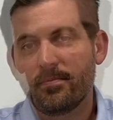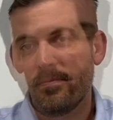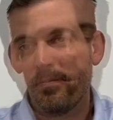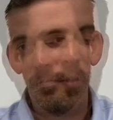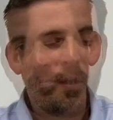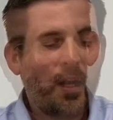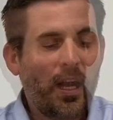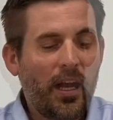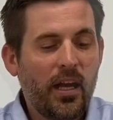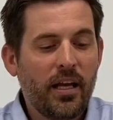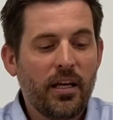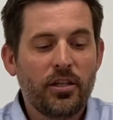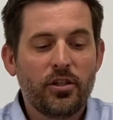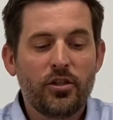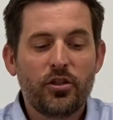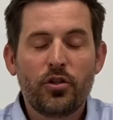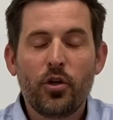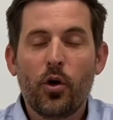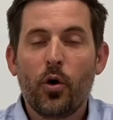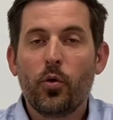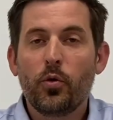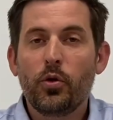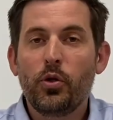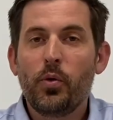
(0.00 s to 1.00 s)
Okay,
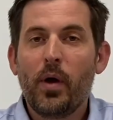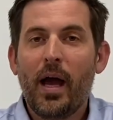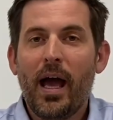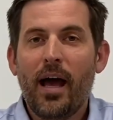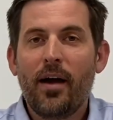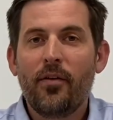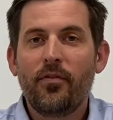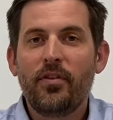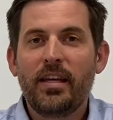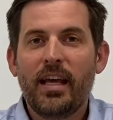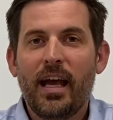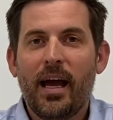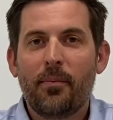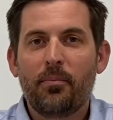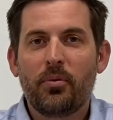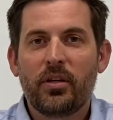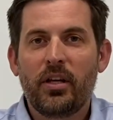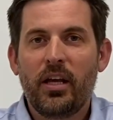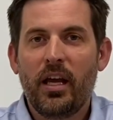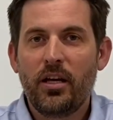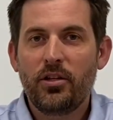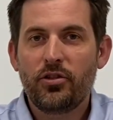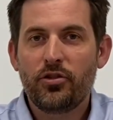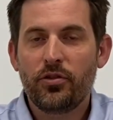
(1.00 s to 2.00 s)
so you have the
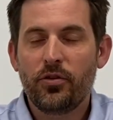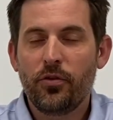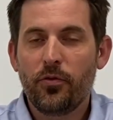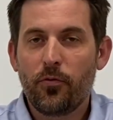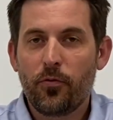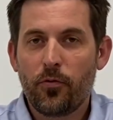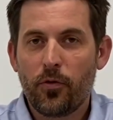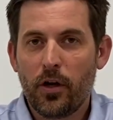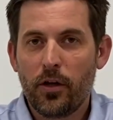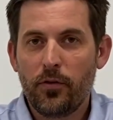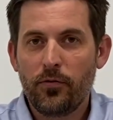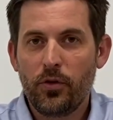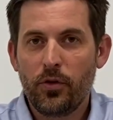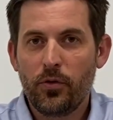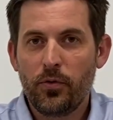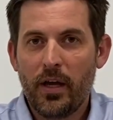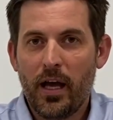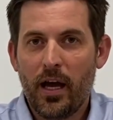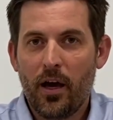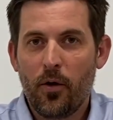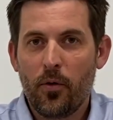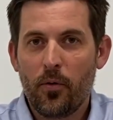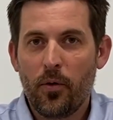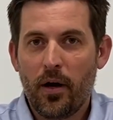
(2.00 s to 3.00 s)
application in front of you
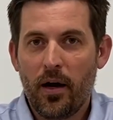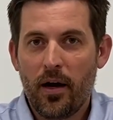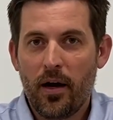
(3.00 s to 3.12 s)
now,